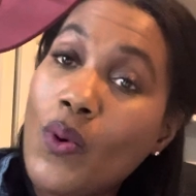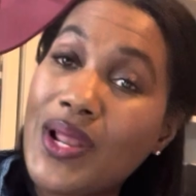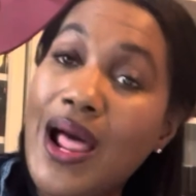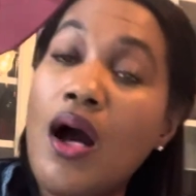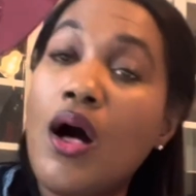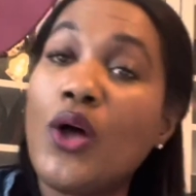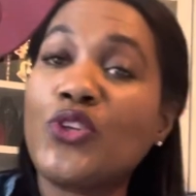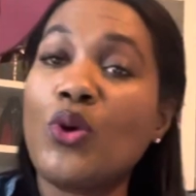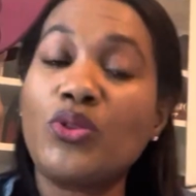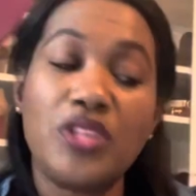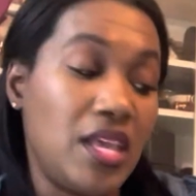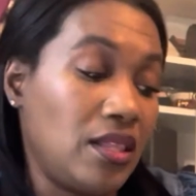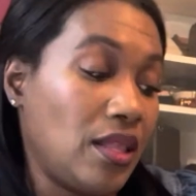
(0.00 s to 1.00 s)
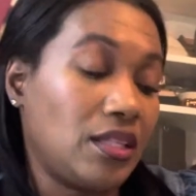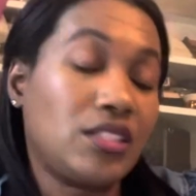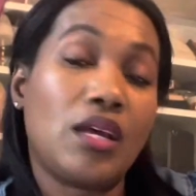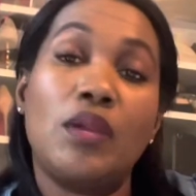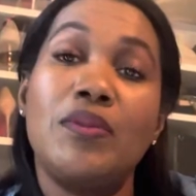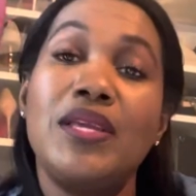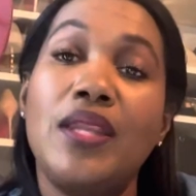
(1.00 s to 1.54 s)
what I also think
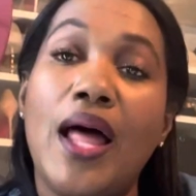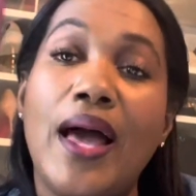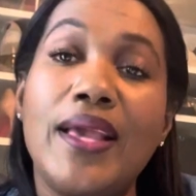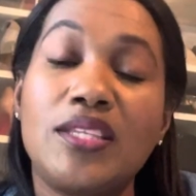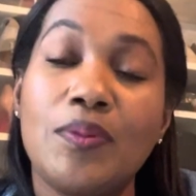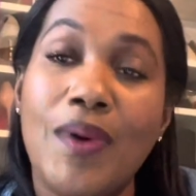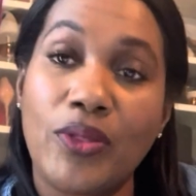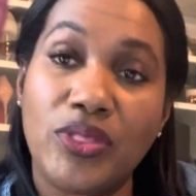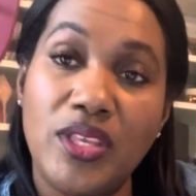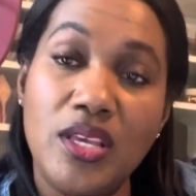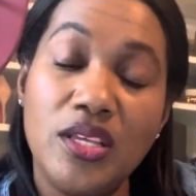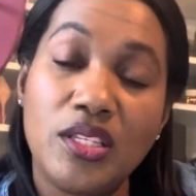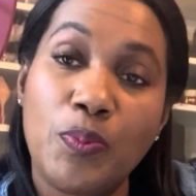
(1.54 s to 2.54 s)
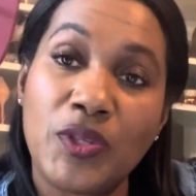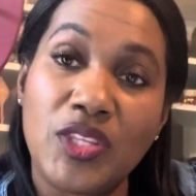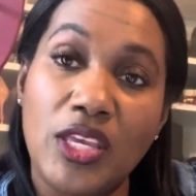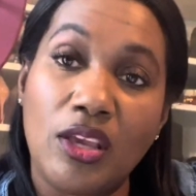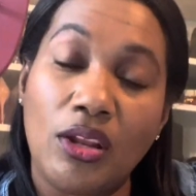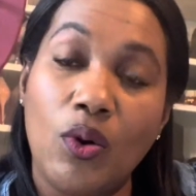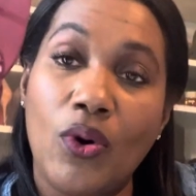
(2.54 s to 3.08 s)
that's going to be nice about these
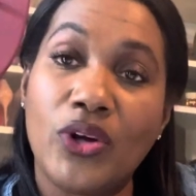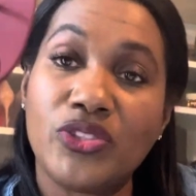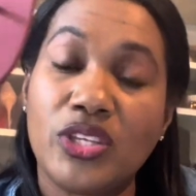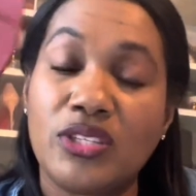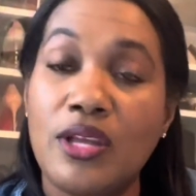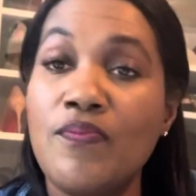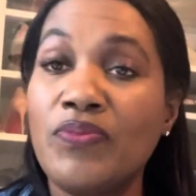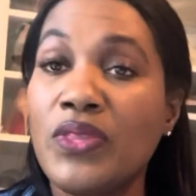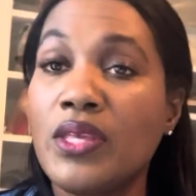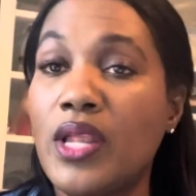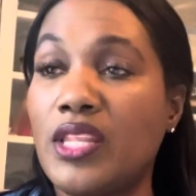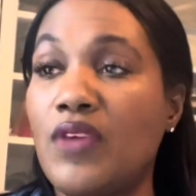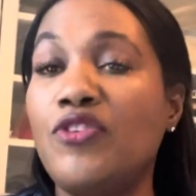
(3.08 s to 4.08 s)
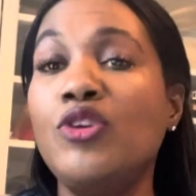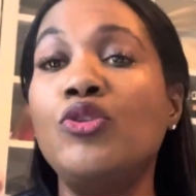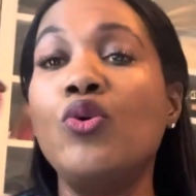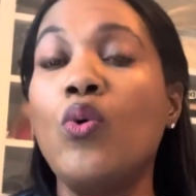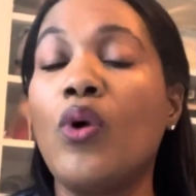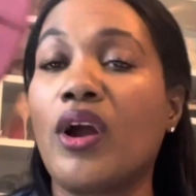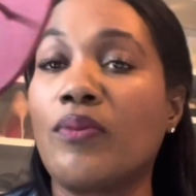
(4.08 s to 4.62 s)
particular ones is that if you
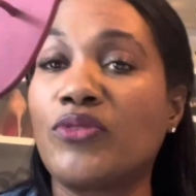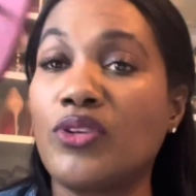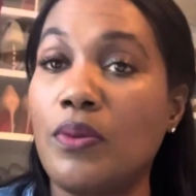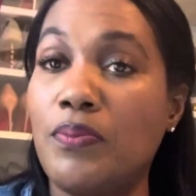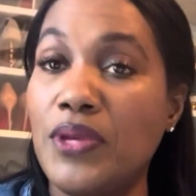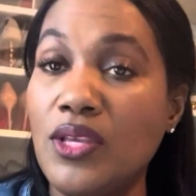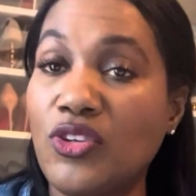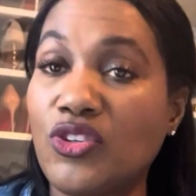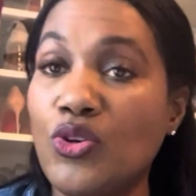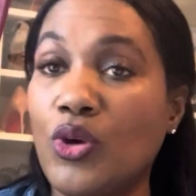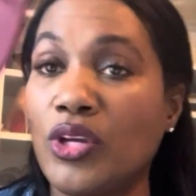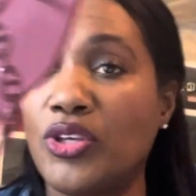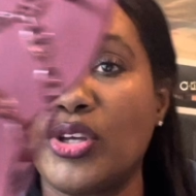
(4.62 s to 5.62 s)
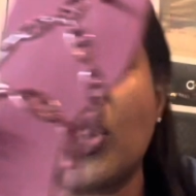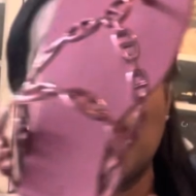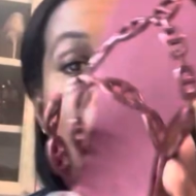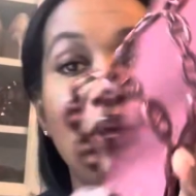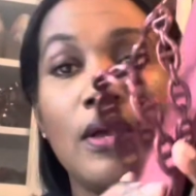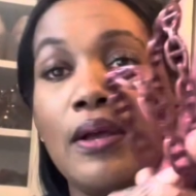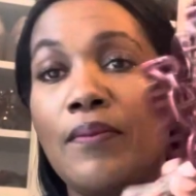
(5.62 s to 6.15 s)
do wear them to the beach, you can
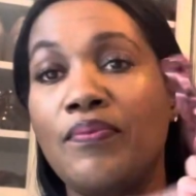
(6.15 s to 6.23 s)
just